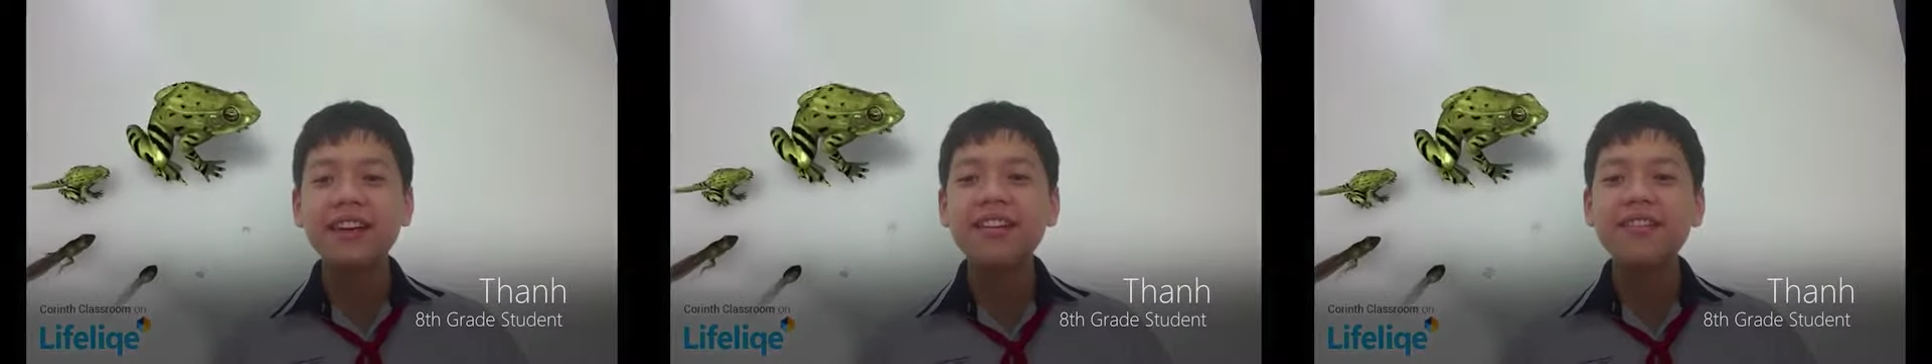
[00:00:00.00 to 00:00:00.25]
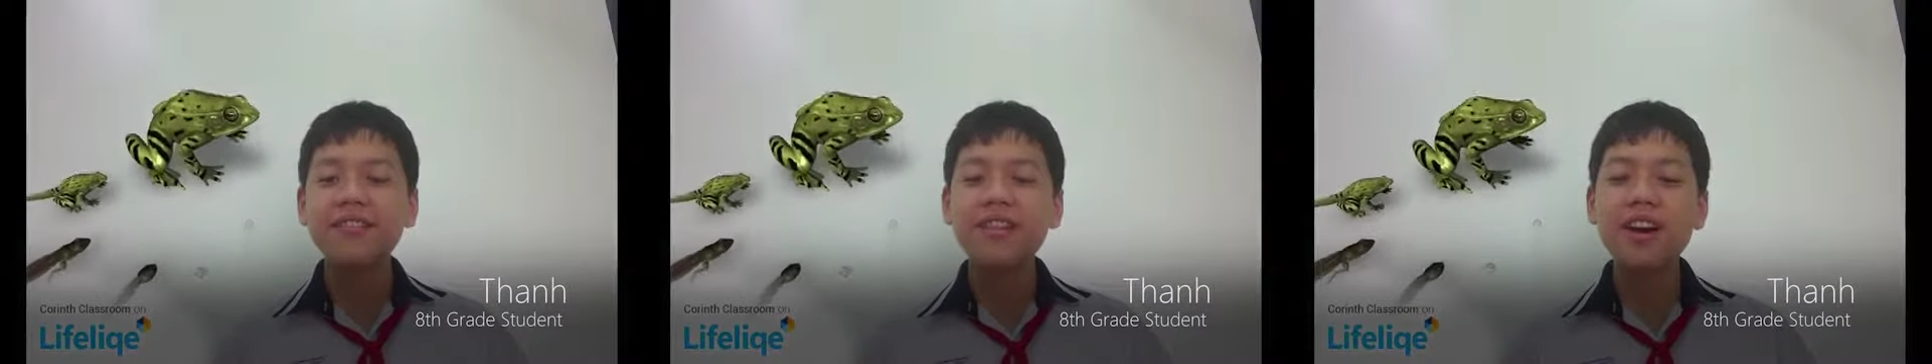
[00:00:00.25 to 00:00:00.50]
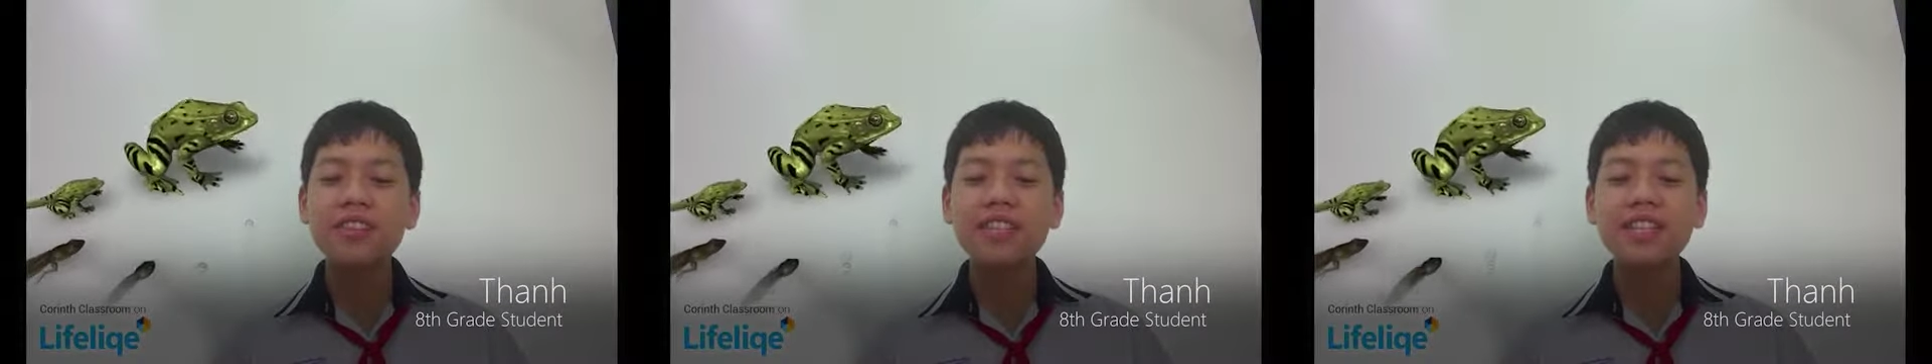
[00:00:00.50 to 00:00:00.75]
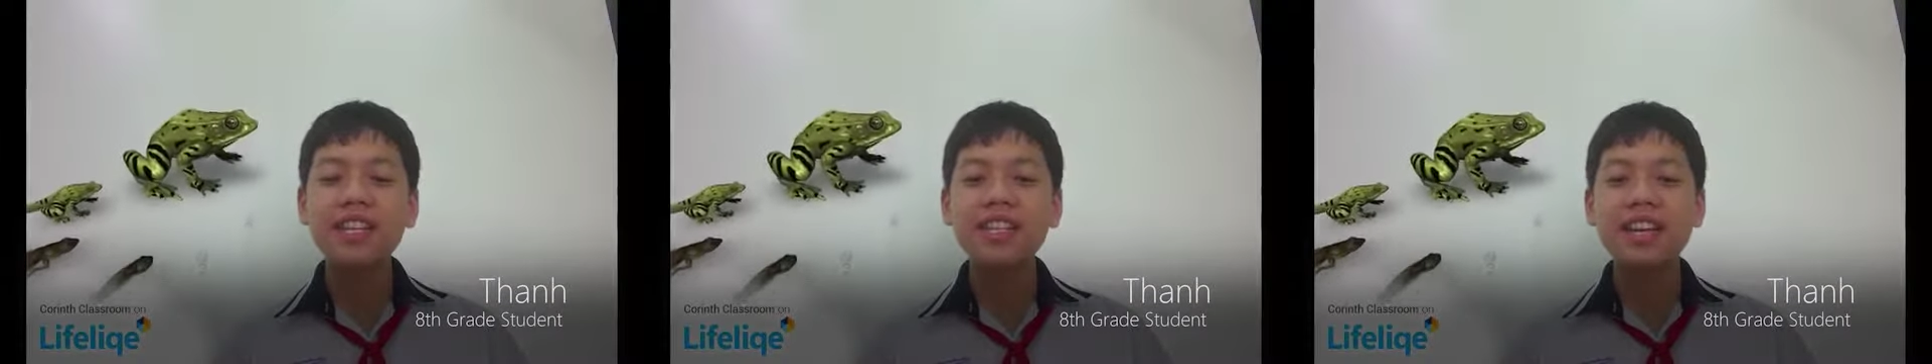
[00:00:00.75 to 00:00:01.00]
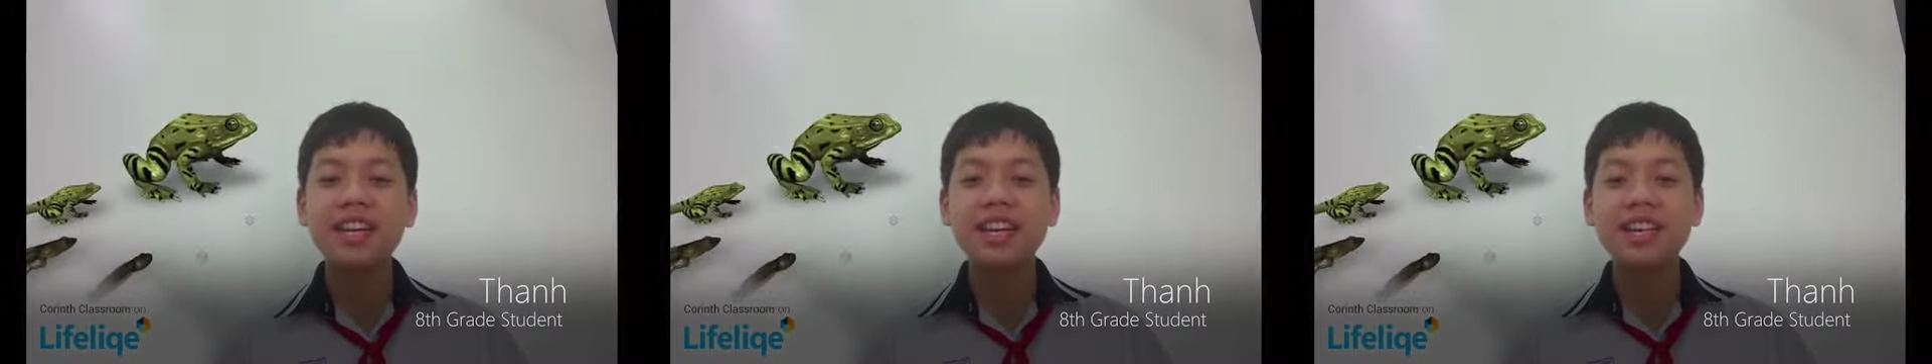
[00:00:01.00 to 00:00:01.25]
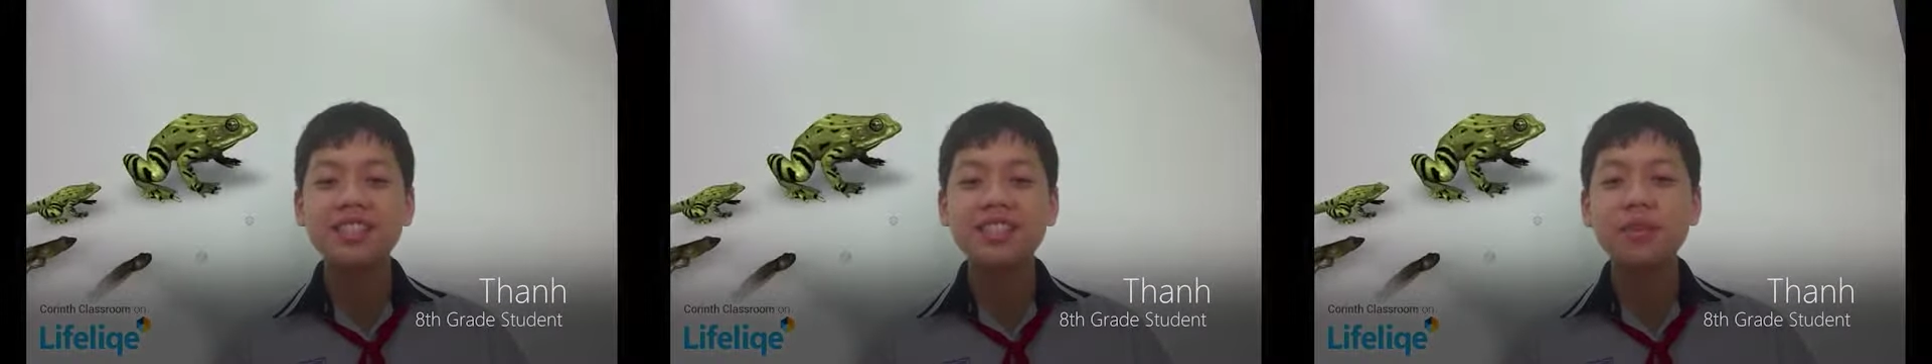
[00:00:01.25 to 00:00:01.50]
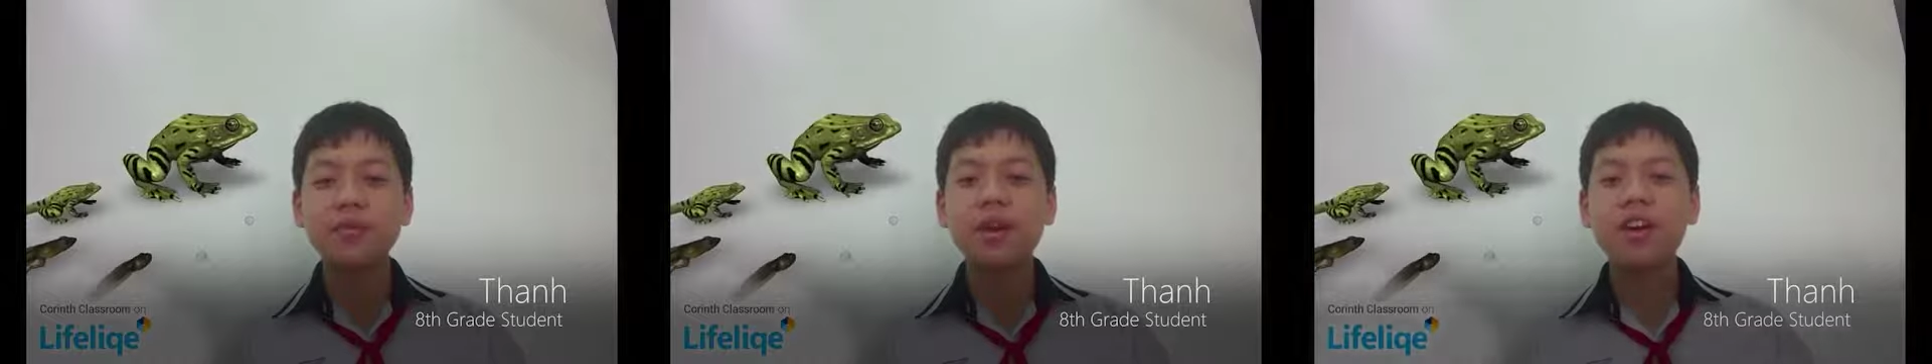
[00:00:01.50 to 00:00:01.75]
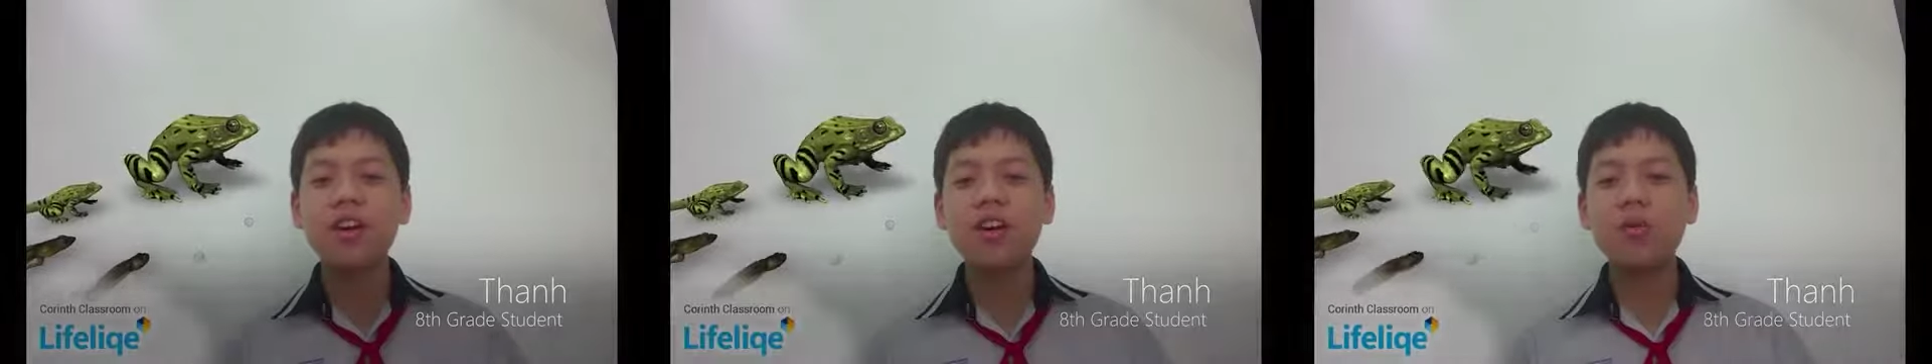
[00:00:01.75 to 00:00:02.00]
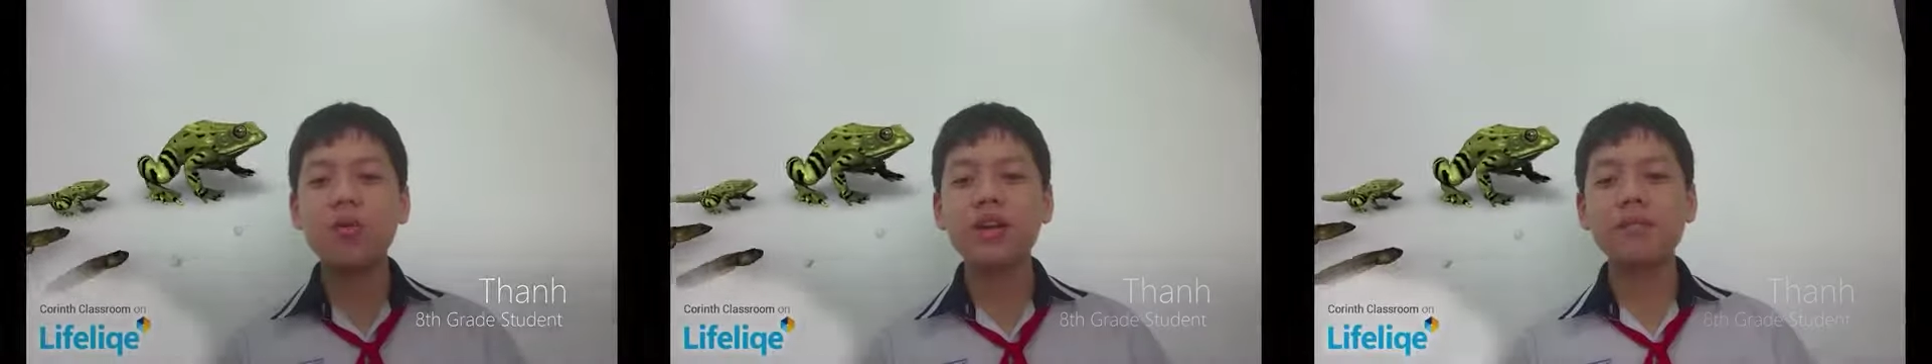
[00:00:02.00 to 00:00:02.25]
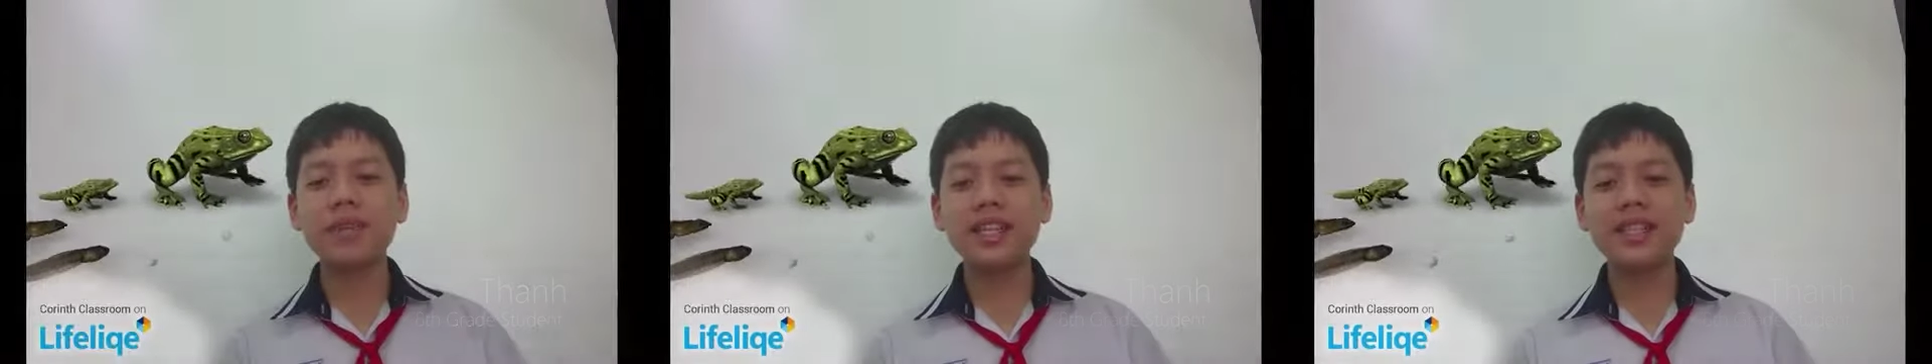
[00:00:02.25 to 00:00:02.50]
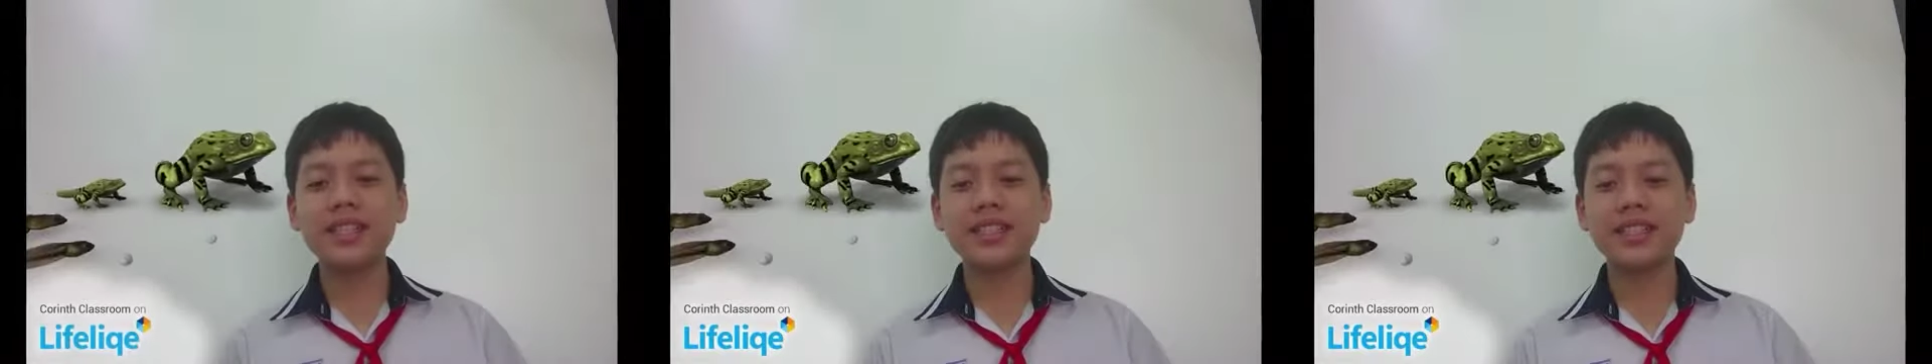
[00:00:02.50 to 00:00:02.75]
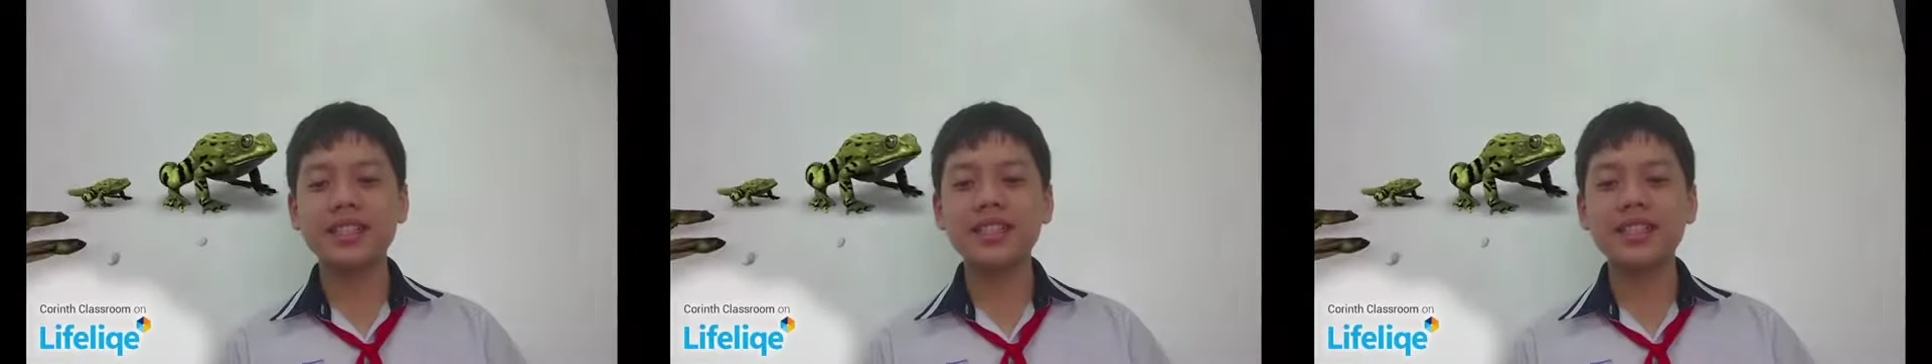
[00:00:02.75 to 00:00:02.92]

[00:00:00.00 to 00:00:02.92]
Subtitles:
Frogs lay their eggs in water or wet places.